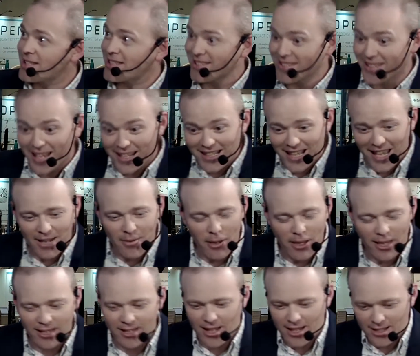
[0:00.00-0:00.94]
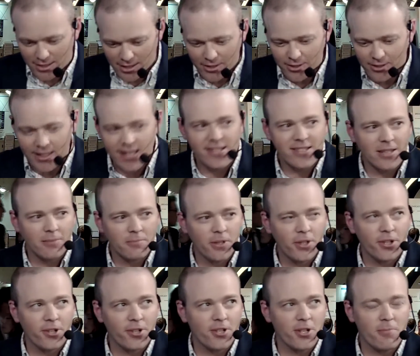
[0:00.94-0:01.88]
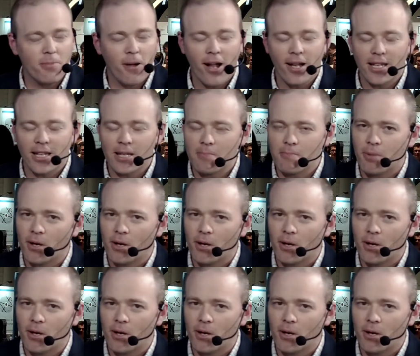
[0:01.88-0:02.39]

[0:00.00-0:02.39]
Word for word: it, it, it, literally is a computer in your pocket.